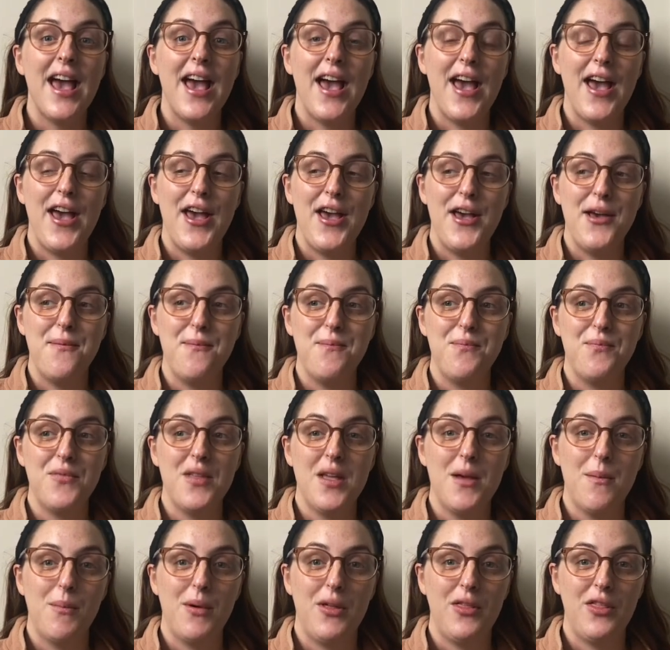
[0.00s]

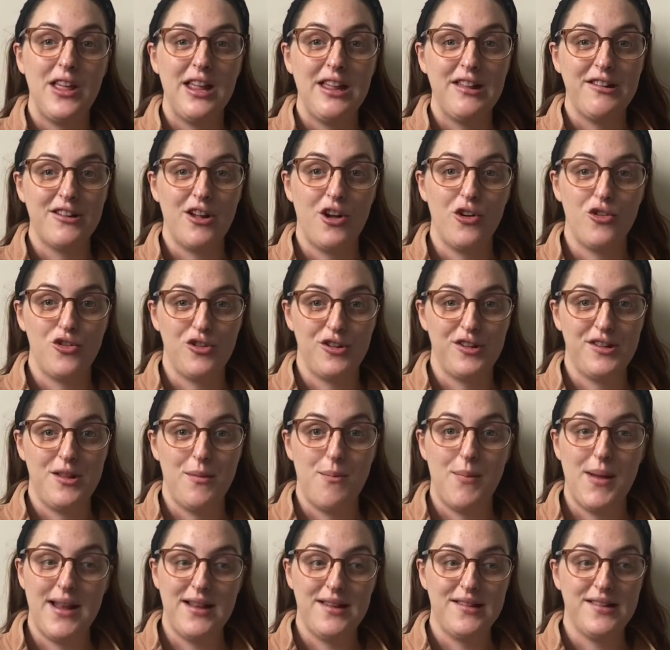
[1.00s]
But these are just a
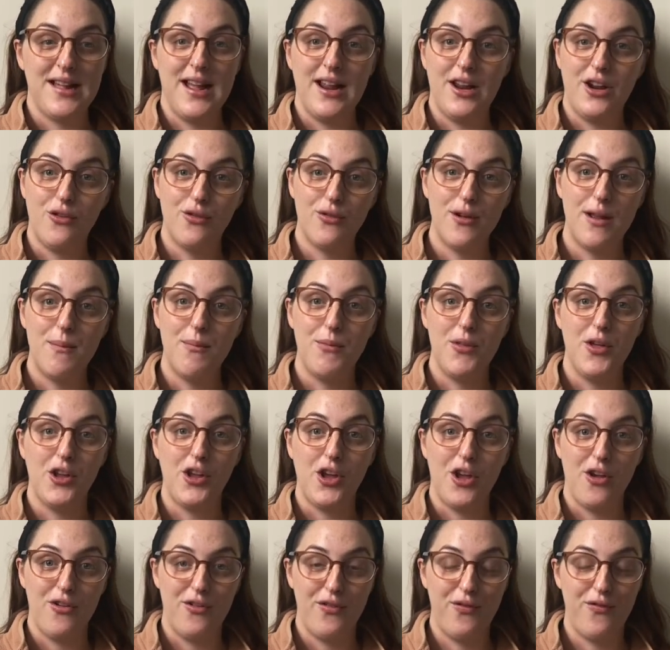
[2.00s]
bedside crib
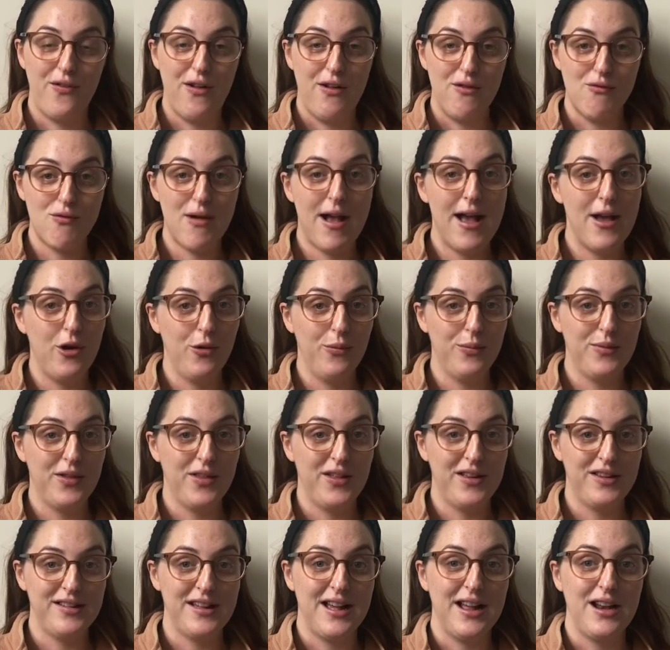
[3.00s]
that fit right up to
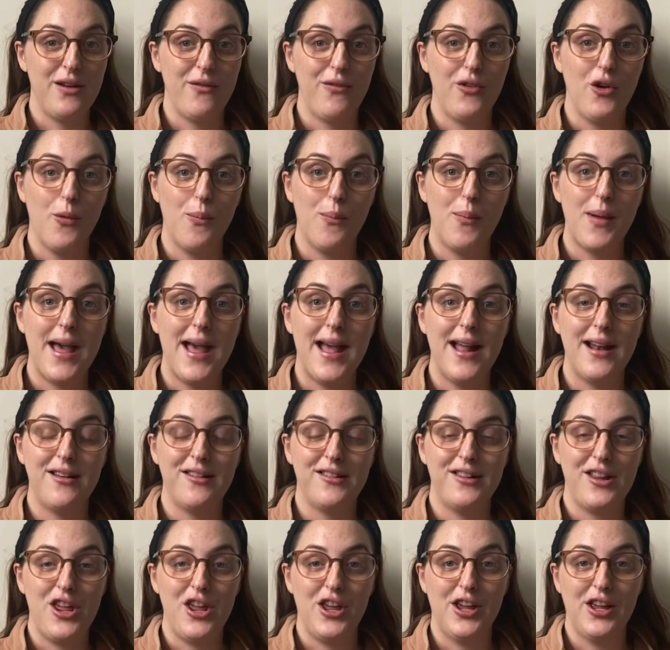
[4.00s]
the side of your bed,
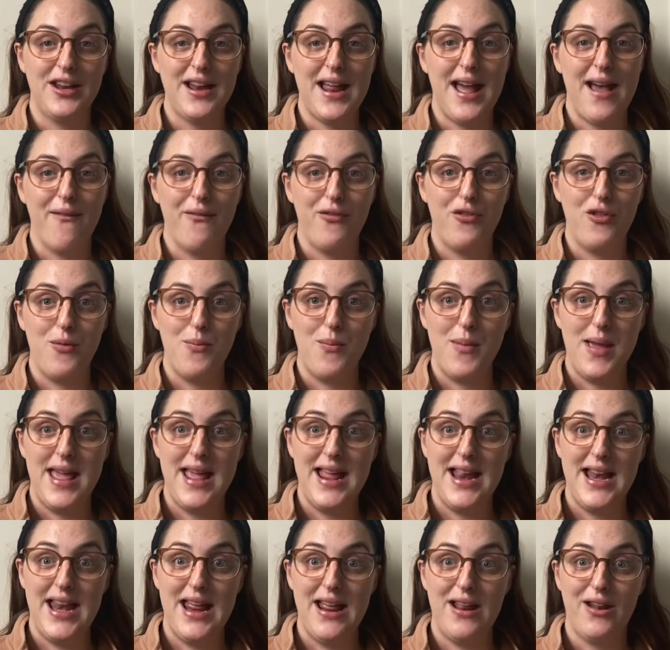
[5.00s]
so you can have them
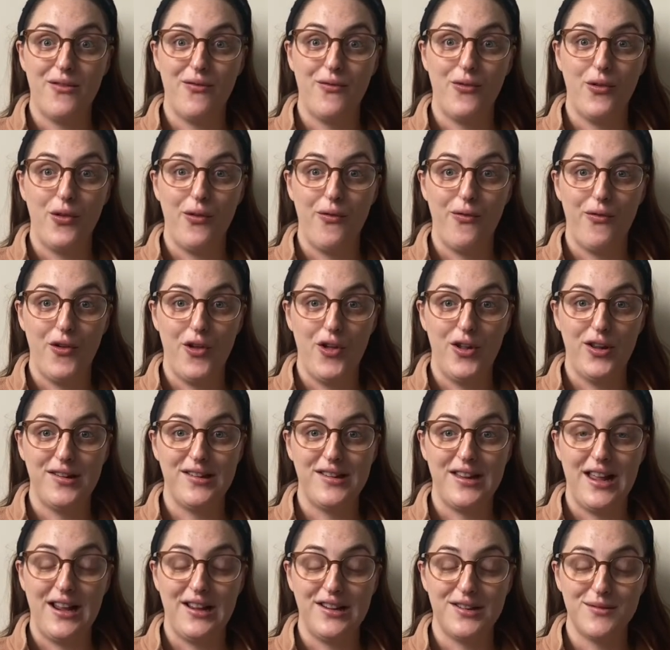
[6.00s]
in it for the first
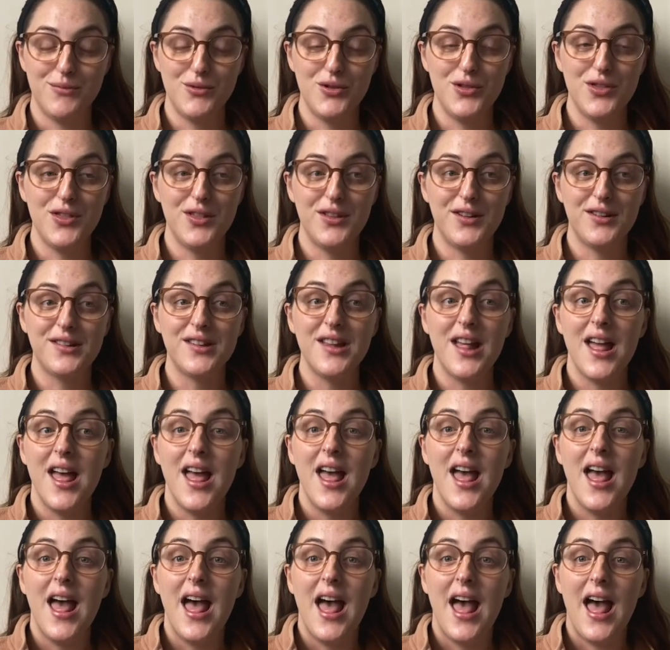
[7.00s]
6 months.
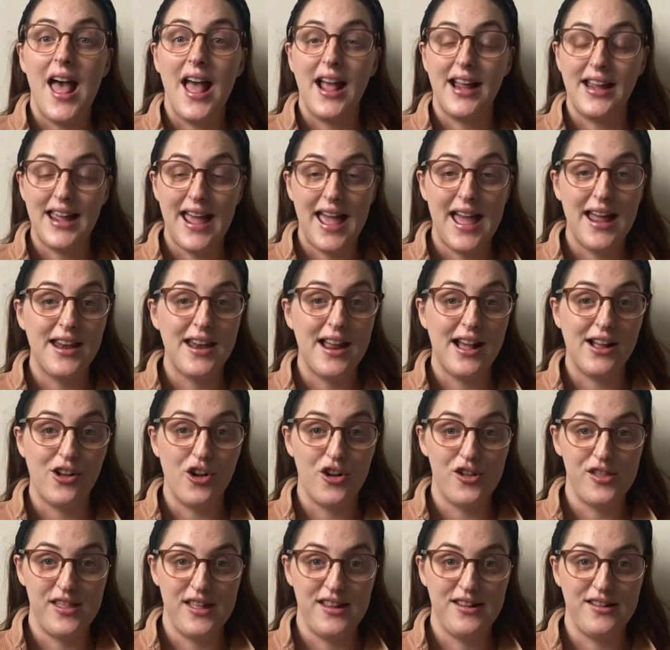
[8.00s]
Again, I
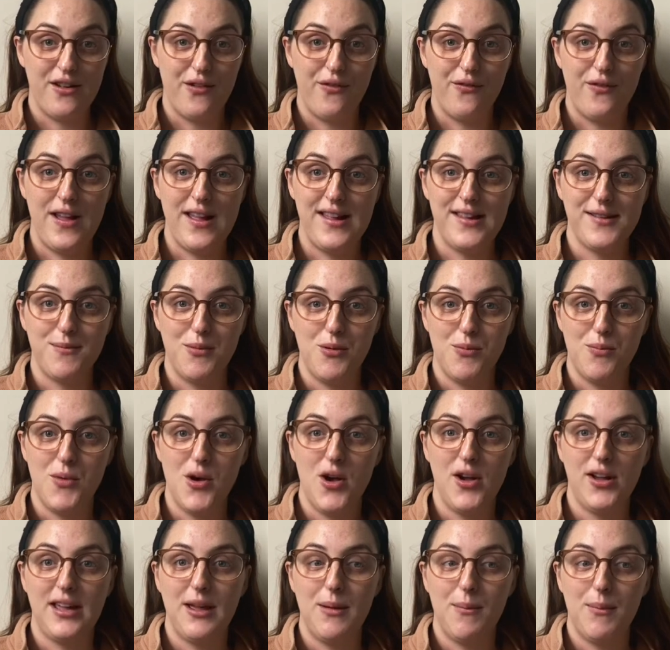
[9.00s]
got this off Facebook
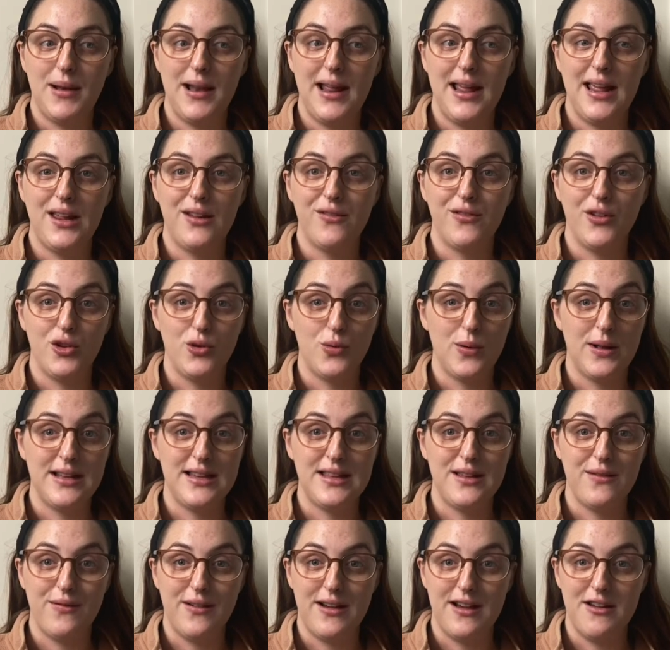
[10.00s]
Marketplace for
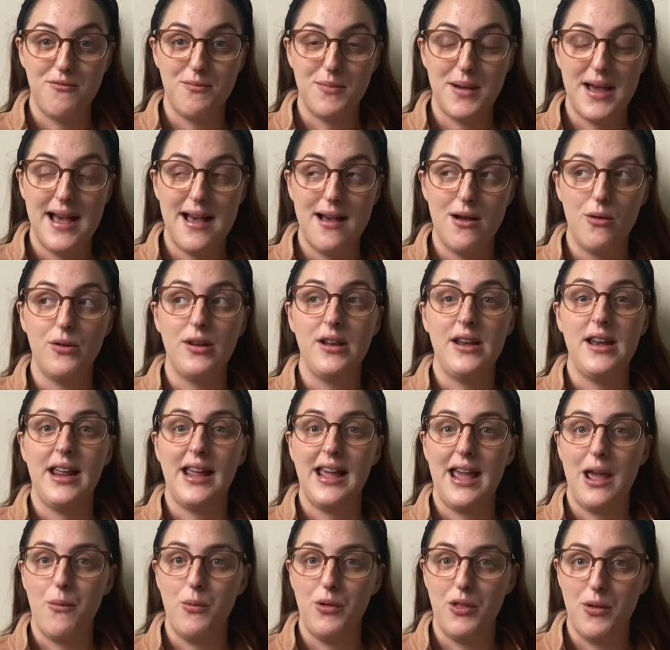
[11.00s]
£25, and it
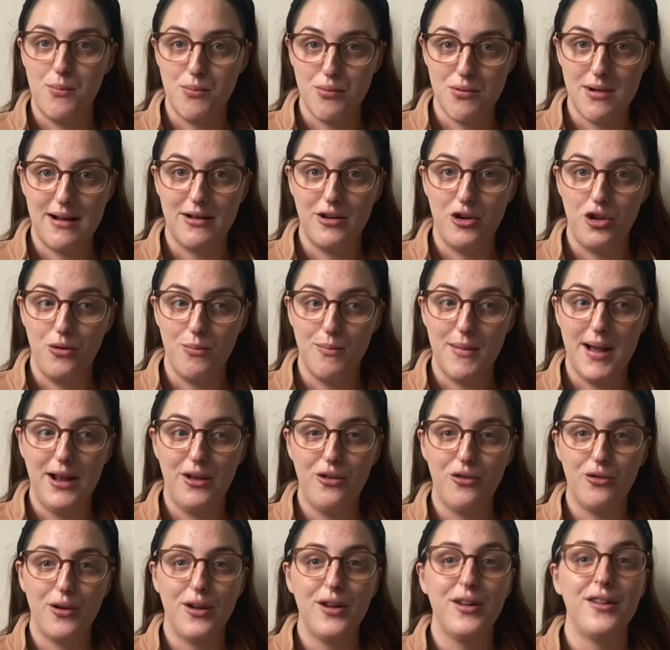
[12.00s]
came with a brand new
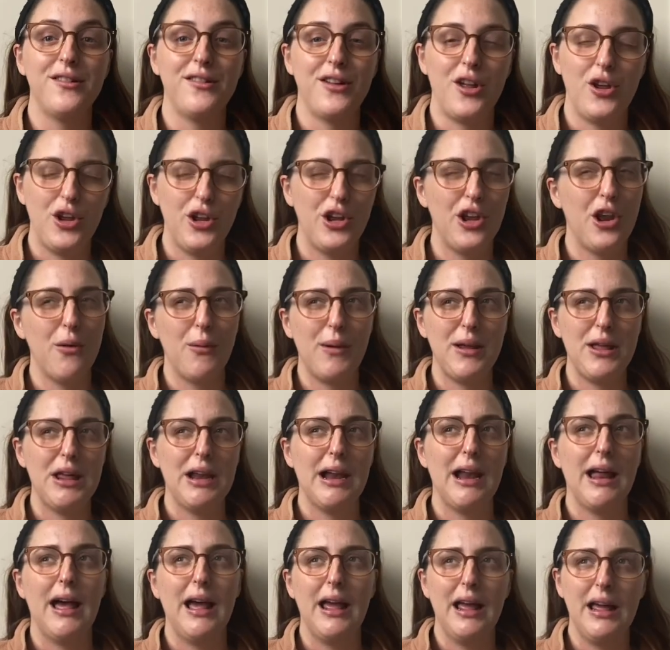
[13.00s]
mattress, so you know when you're
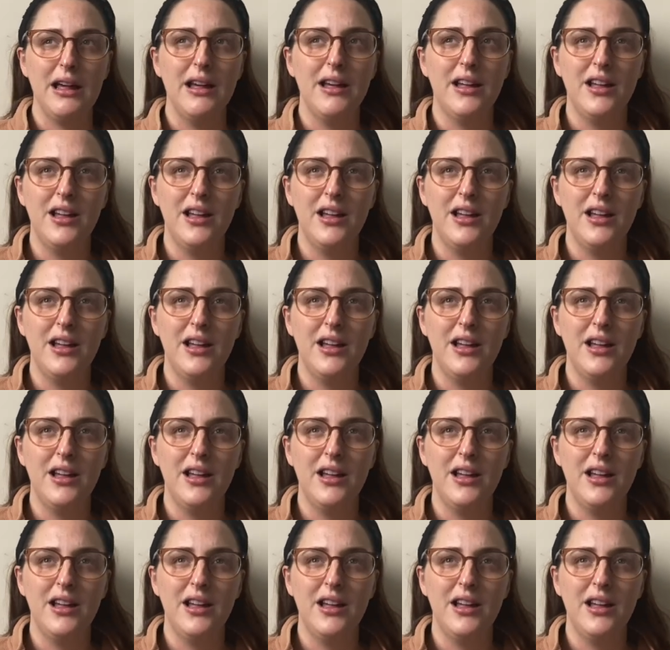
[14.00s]
like,